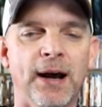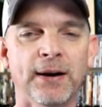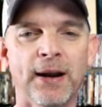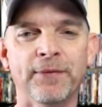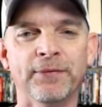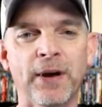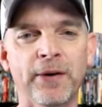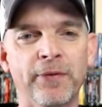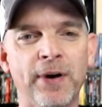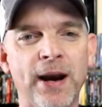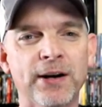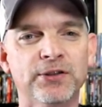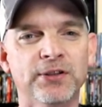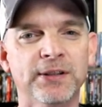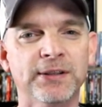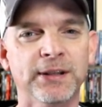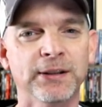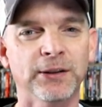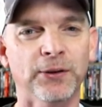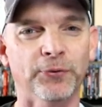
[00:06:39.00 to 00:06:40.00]
it out. I've never
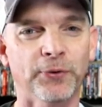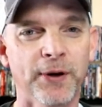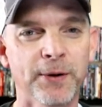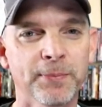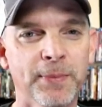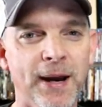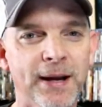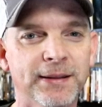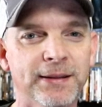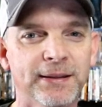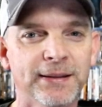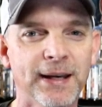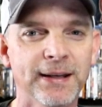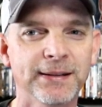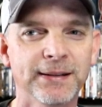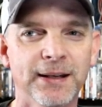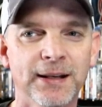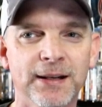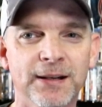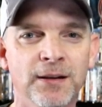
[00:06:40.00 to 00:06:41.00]
actually seen the remake that they
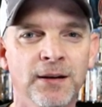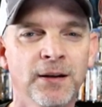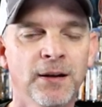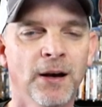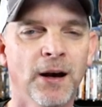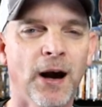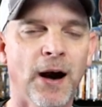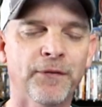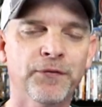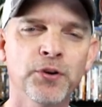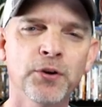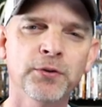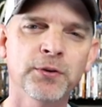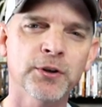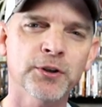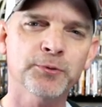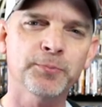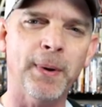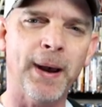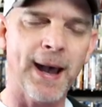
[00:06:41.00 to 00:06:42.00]
did a few
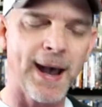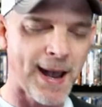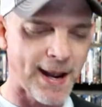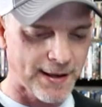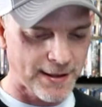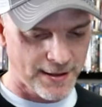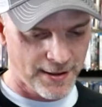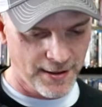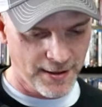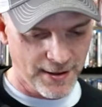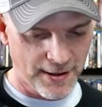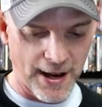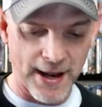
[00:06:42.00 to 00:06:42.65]
years back.